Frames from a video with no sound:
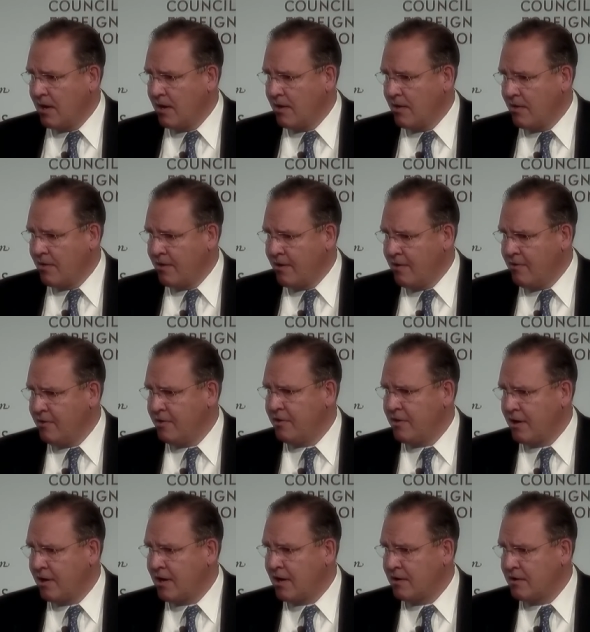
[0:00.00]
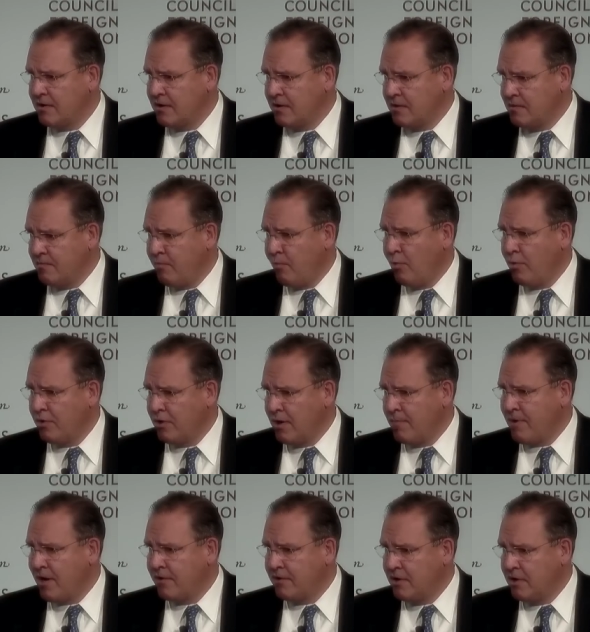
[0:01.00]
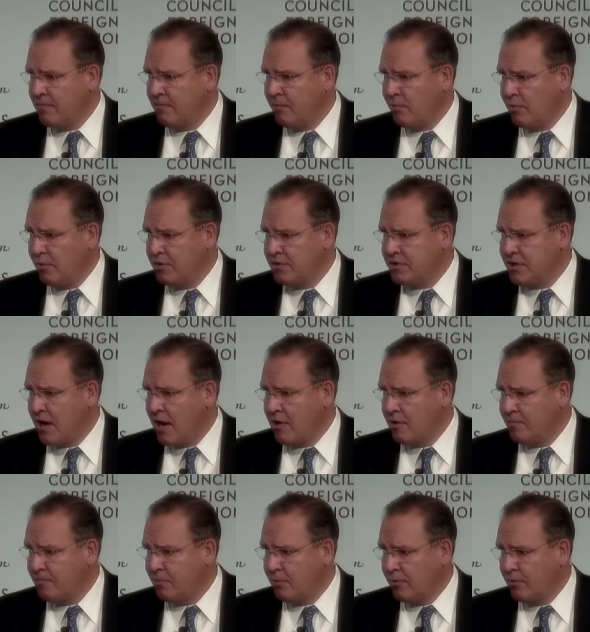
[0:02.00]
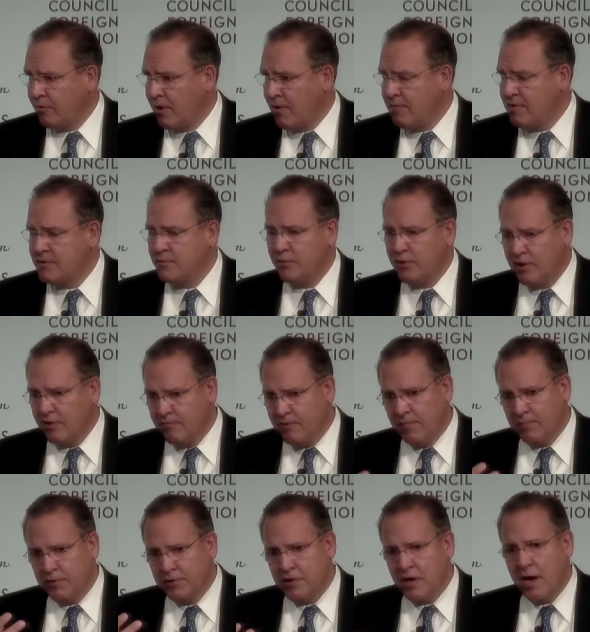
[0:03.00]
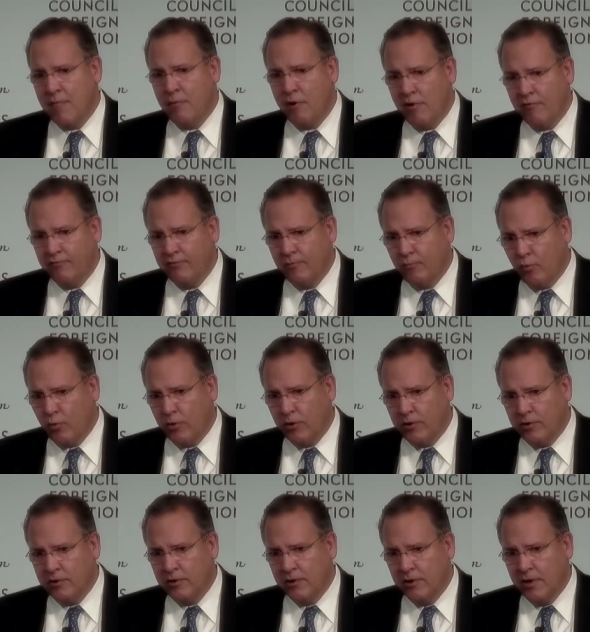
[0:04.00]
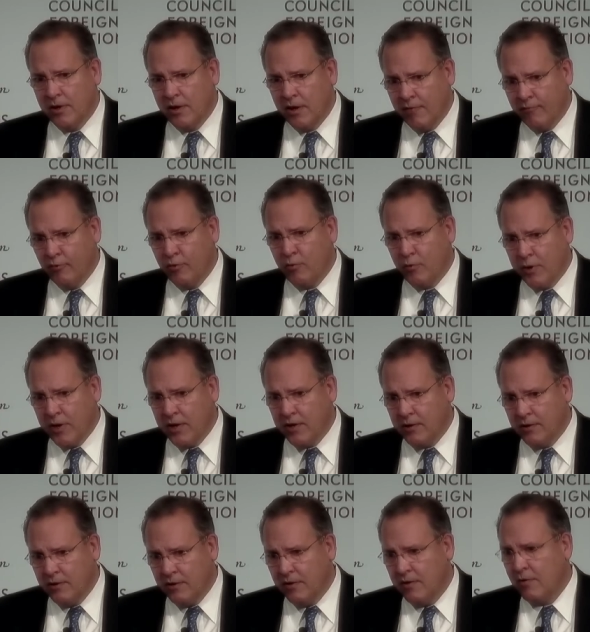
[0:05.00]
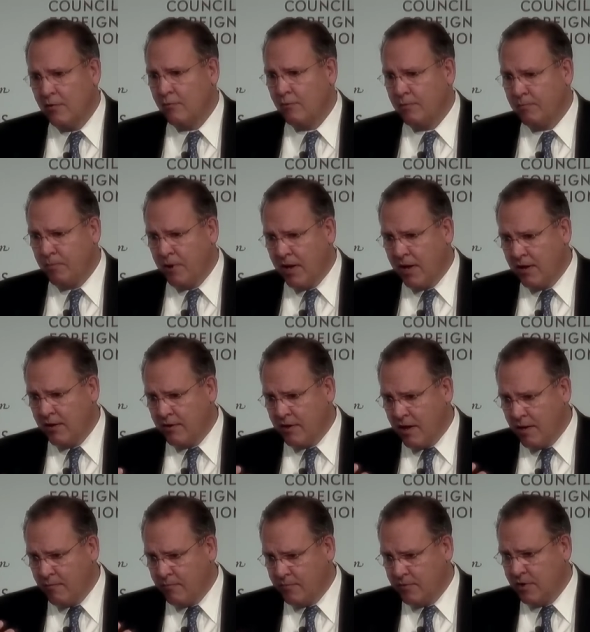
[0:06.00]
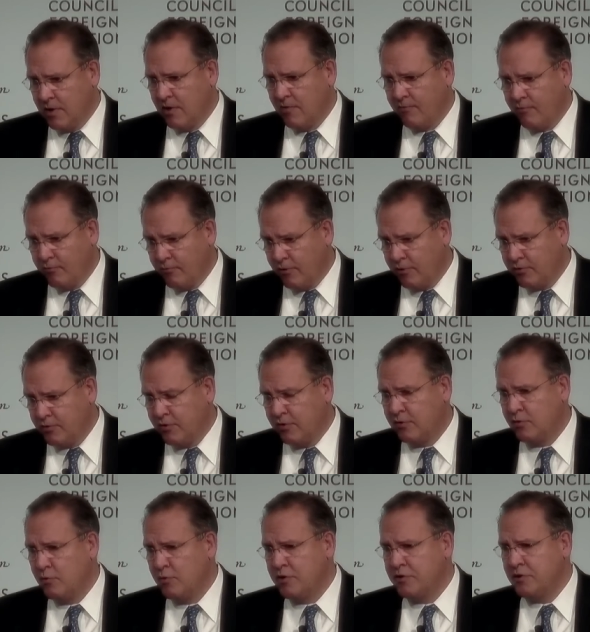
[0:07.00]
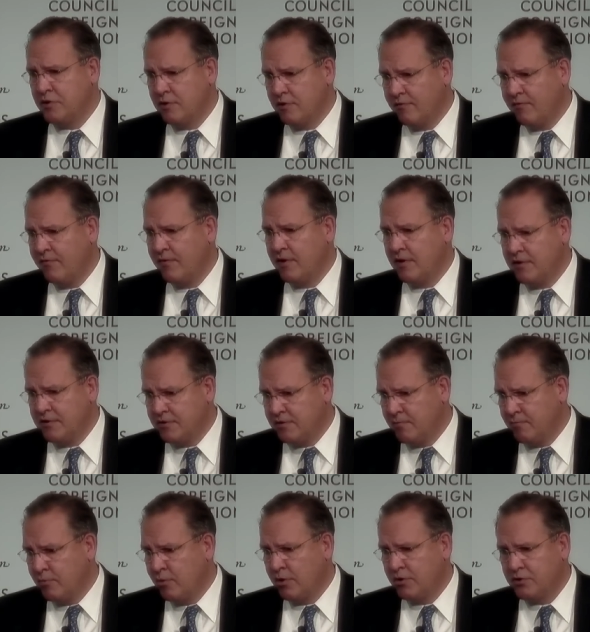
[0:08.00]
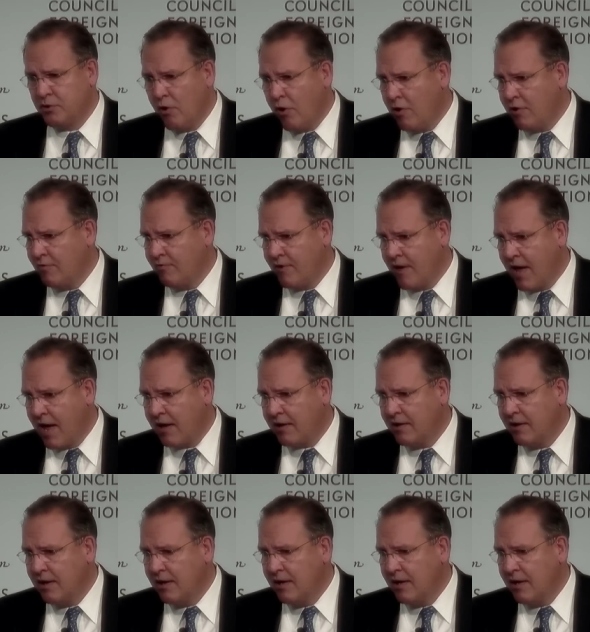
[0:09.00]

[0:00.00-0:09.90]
the other thing, uh, importantly, about the Employee Scholar Program is we give people time off from work every week. We pay them uh, for the, the tuition, the fees, the books, all of that.